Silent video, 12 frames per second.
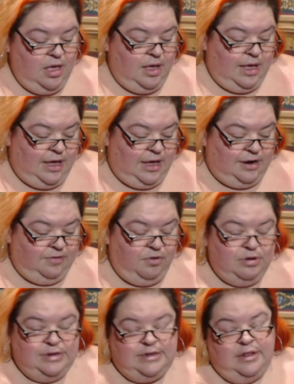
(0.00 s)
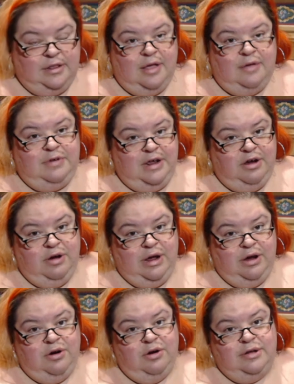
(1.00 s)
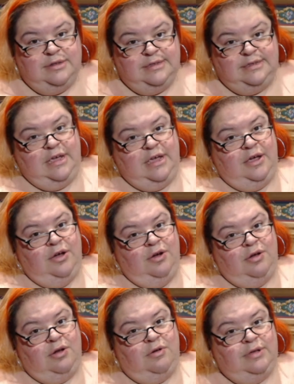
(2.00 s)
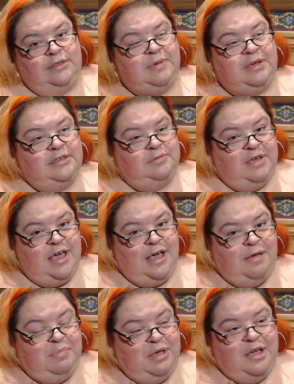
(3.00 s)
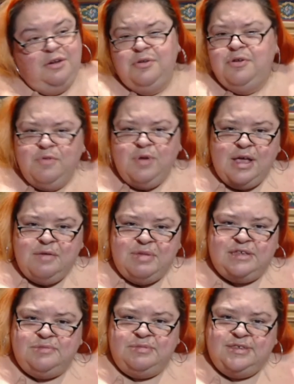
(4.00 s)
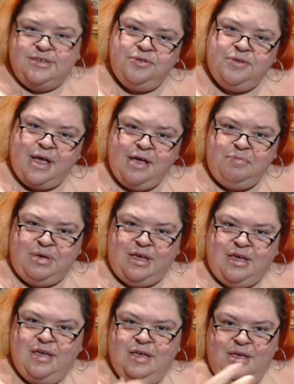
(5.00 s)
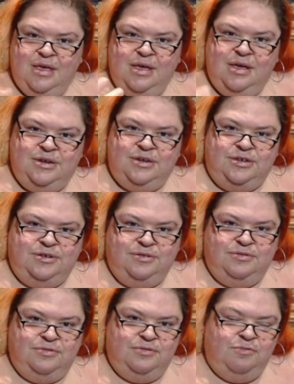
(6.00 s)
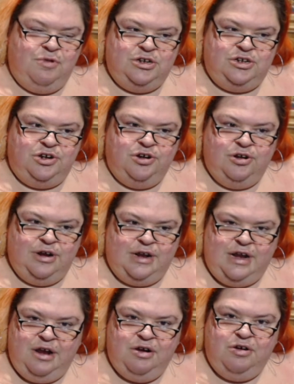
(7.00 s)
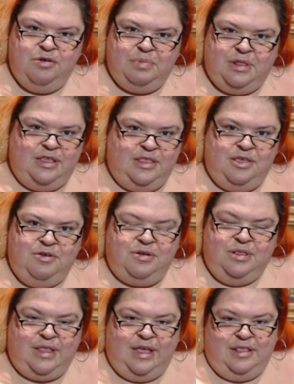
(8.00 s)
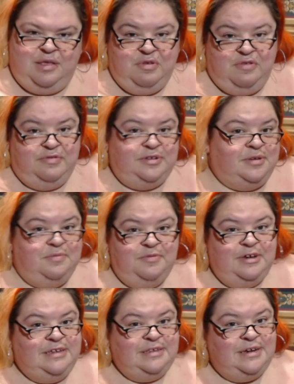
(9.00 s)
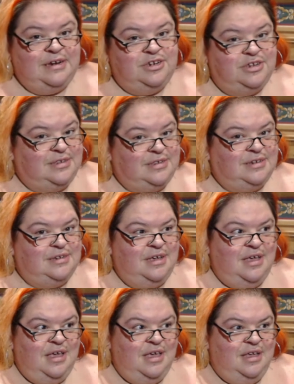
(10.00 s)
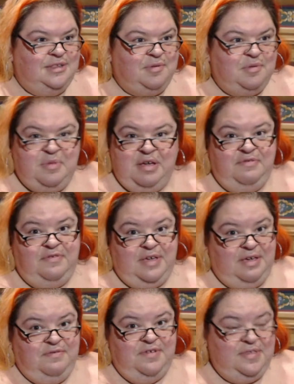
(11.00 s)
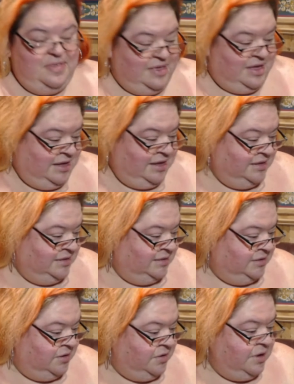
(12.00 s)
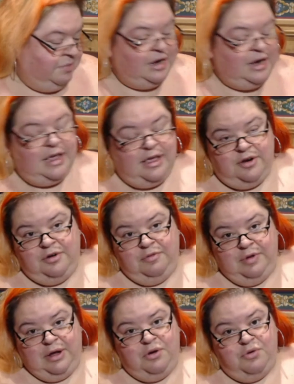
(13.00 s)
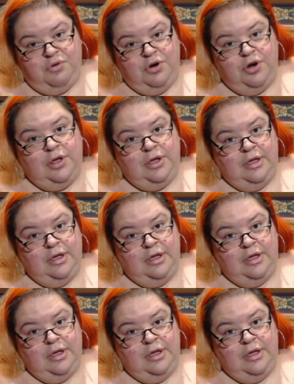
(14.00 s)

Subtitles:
and of course I loved hearing her and seeing her. It always makes me happy. I don't know why it makes me so happy to watch her and hear her play the ukulele, but for some reason it's one of my favorite things. So I'm gonna get her to record